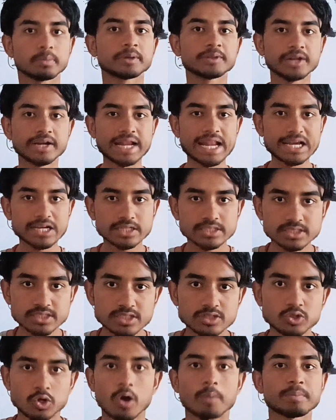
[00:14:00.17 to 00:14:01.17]
will be the
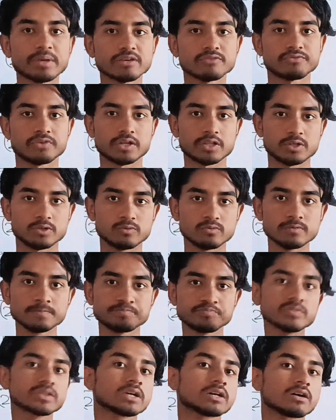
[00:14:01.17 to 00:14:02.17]
next topic for you
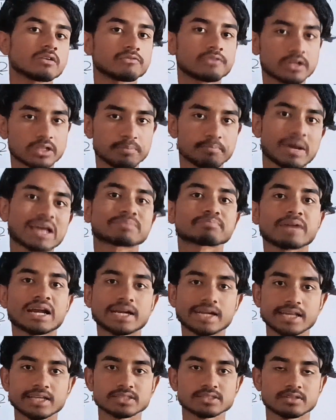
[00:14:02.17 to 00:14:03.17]
for the
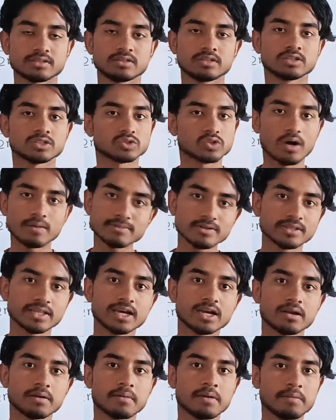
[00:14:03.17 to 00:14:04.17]
mathematics. So up to
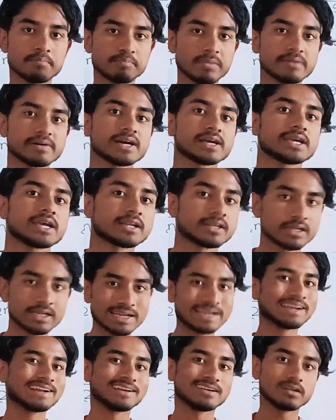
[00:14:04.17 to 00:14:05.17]
there, bye bye,
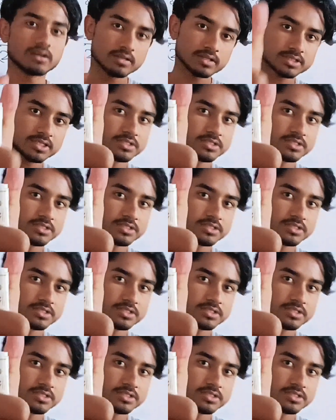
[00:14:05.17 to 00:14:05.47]
and hit the